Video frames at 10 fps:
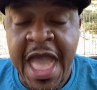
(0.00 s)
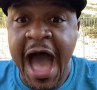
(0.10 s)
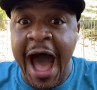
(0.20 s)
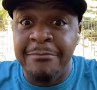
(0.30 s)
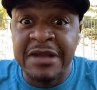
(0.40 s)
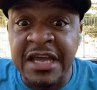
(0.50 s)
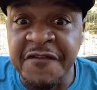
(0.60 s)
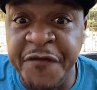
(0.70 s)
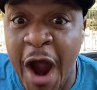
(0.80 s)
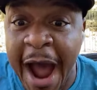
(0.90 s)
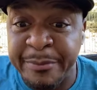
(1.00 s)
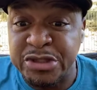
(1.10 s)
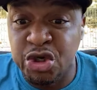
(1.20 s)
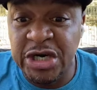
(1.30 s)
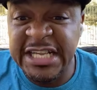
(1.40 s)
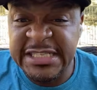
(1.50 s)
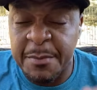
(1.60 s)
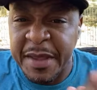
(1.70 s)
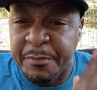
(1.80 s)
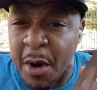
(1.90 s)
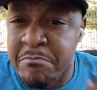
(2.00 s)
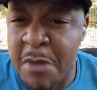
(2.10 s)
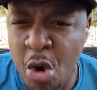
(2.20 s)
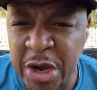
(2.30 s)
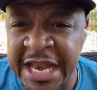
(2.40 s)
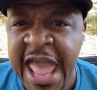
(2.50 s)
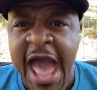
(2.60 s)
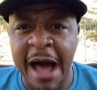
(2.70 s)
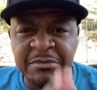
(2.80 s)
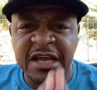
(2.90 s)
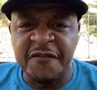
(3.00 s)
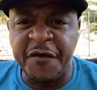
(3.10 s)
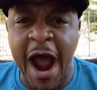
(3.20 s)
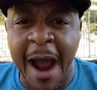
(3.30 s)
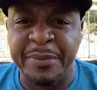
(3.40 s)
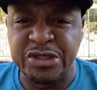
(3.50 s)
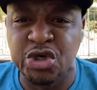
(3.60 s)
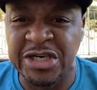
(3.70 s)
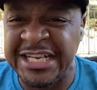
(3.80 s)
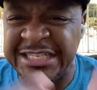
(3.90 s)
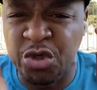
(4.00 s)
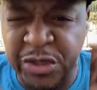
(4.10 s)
I'm looking for opportunities to be promoted. I'm looking for opportunities to